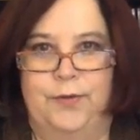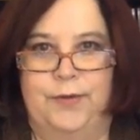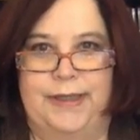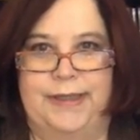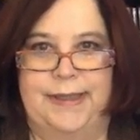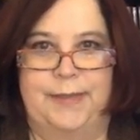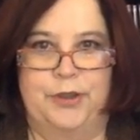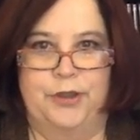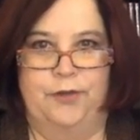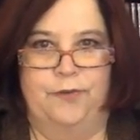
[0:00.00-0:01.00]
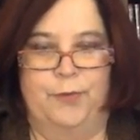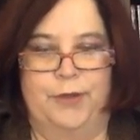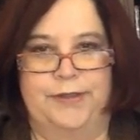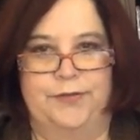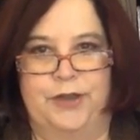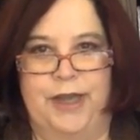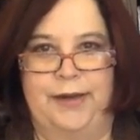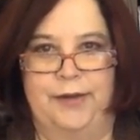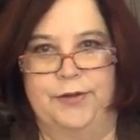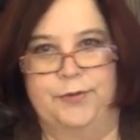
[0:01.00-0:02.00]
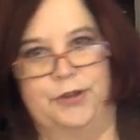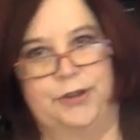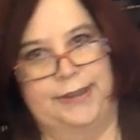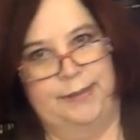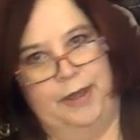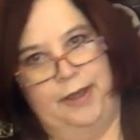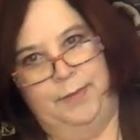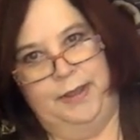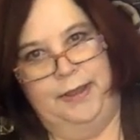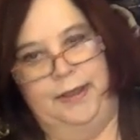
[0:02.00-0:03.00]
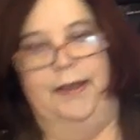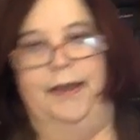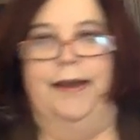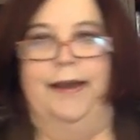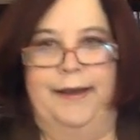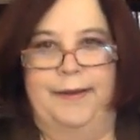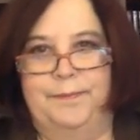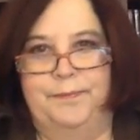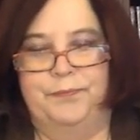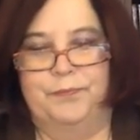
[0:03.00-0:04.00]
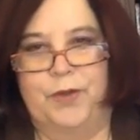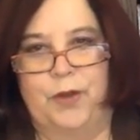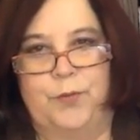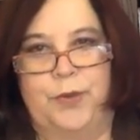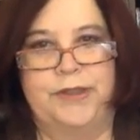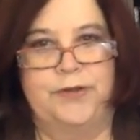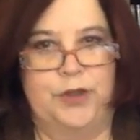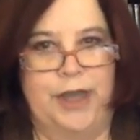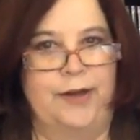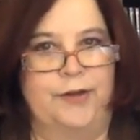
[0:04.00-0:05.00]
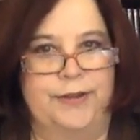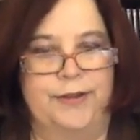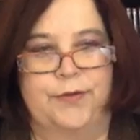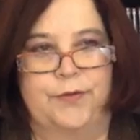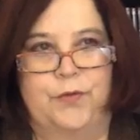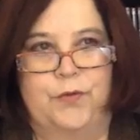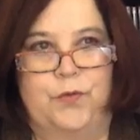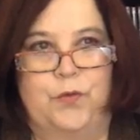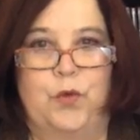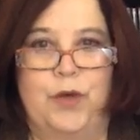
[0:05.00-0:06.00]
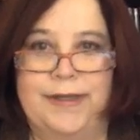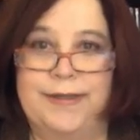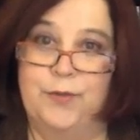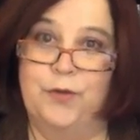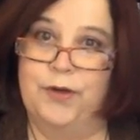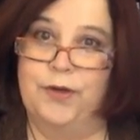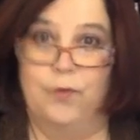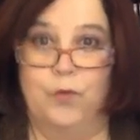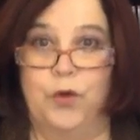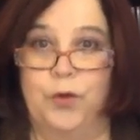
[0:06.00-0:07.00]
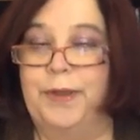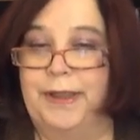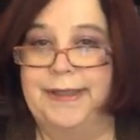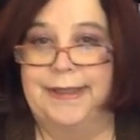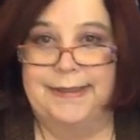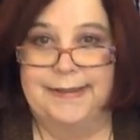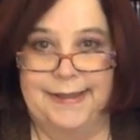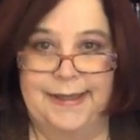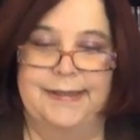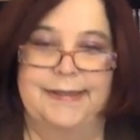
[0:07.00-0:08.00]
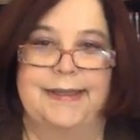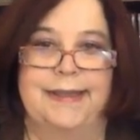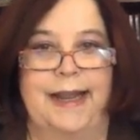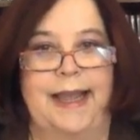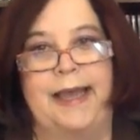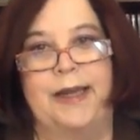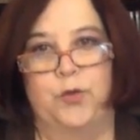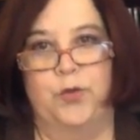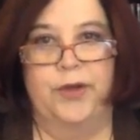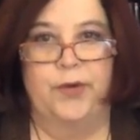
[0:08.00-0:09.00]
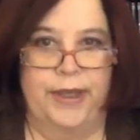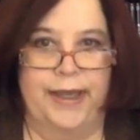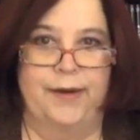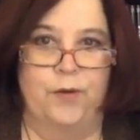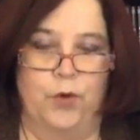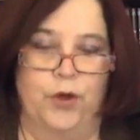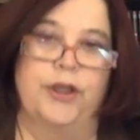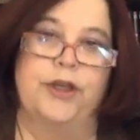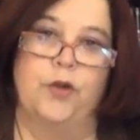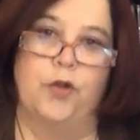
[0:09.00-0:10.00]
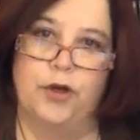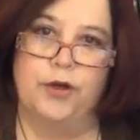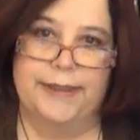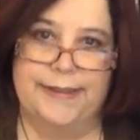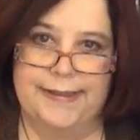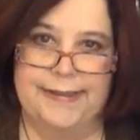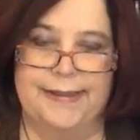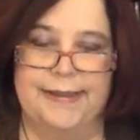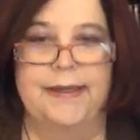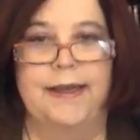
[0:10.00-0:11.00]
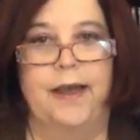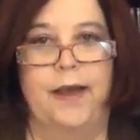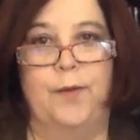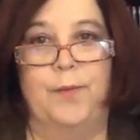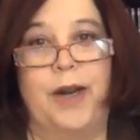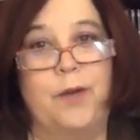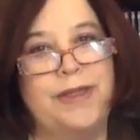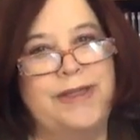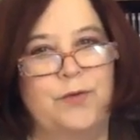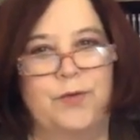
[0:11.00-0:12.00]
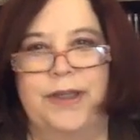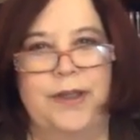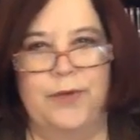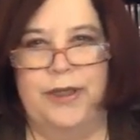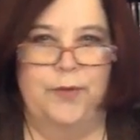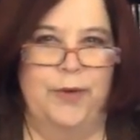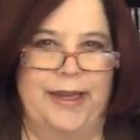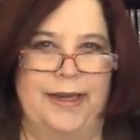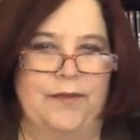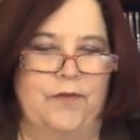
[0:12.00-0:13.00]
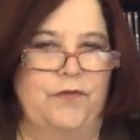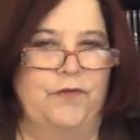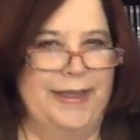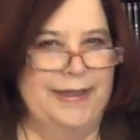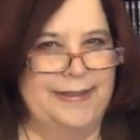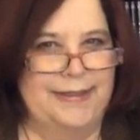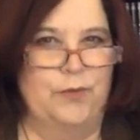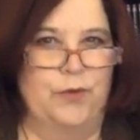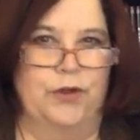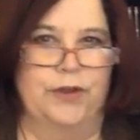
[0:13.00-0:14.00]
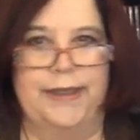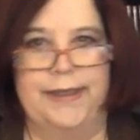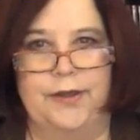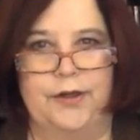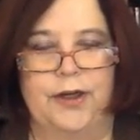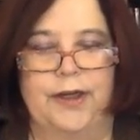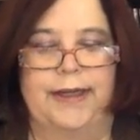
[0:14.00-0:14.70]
with the exception of Prince of Shadows, which you can see behind me. Prince of Shadows was world building in a sense in that I had to recreate a world that no longer existed, but I wasn't really recreating a fantasy world either.